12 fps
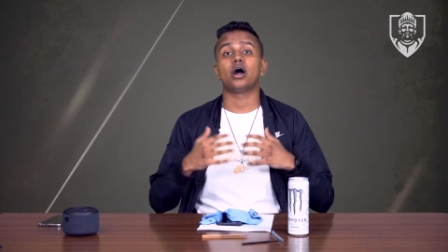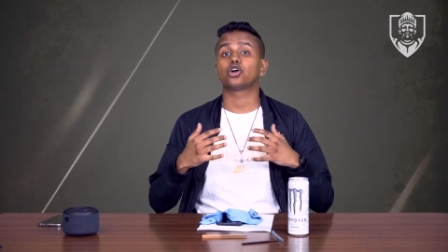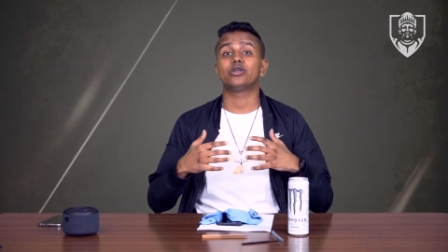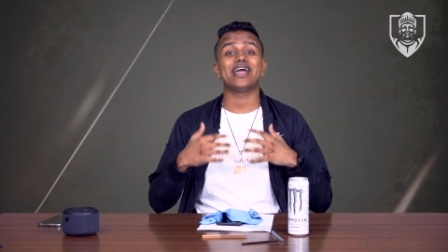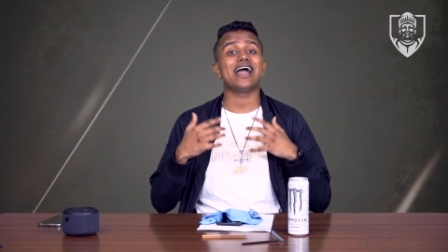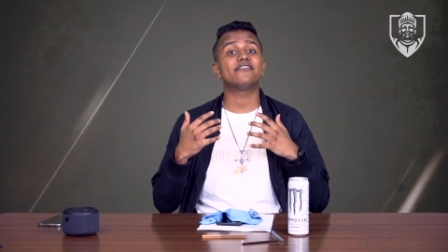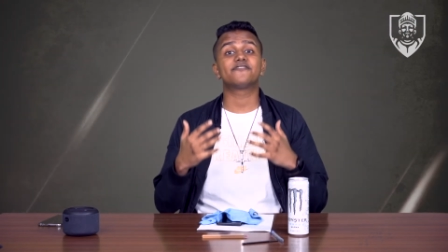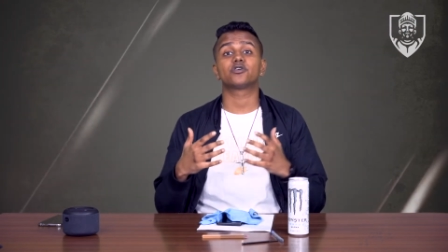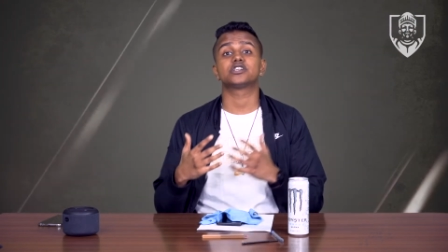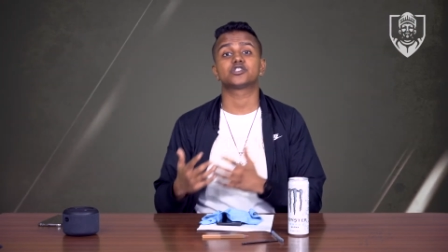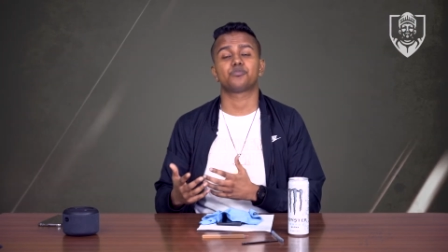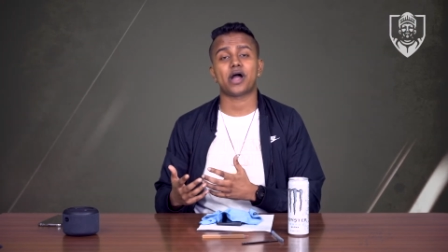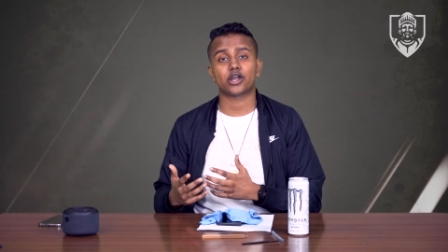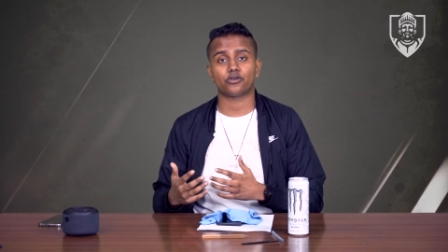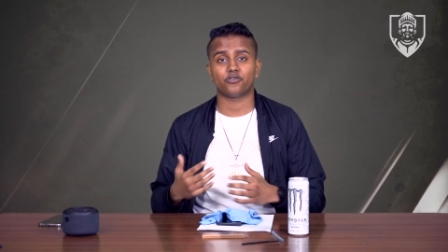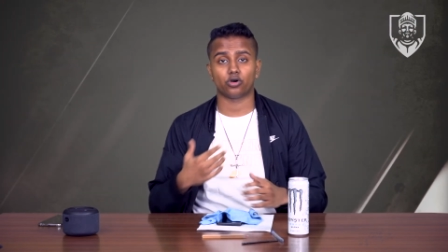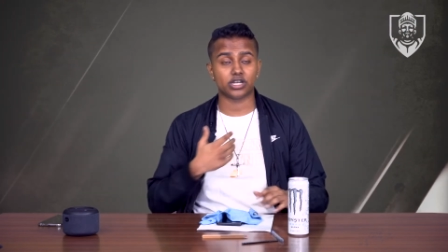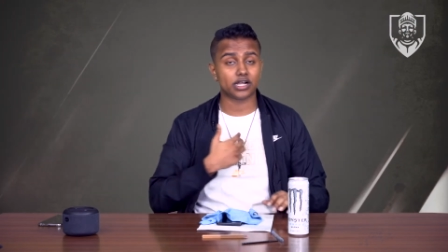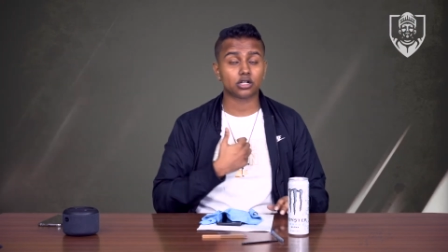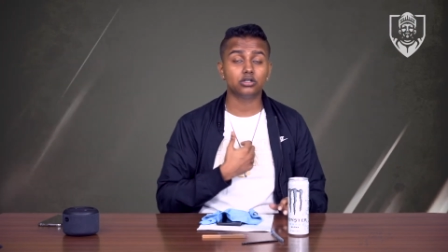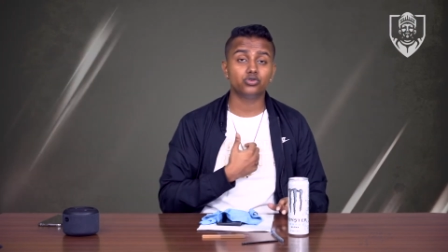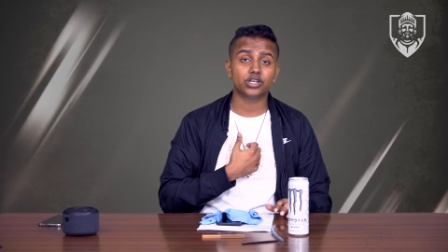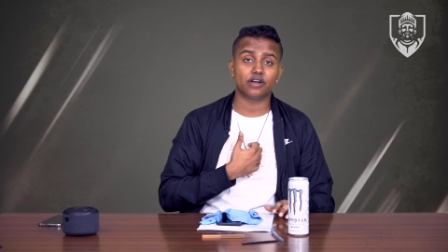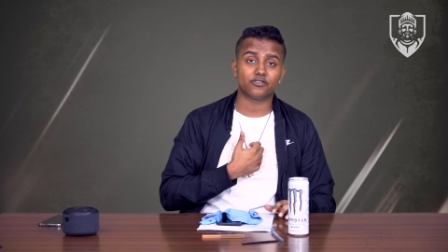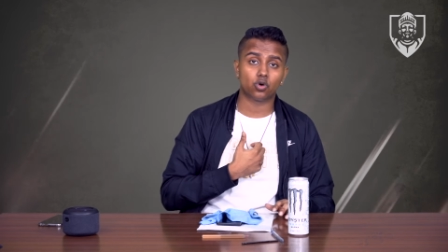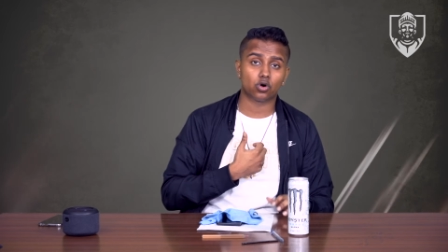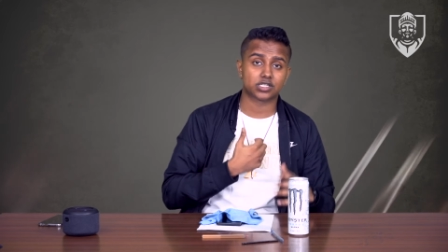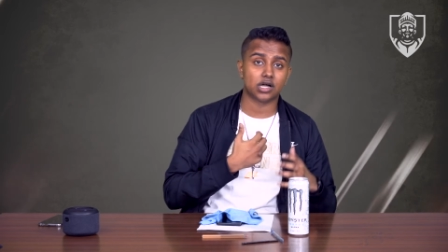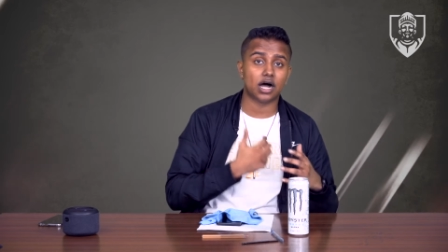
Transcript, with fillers: could ever aspire for, including, of course,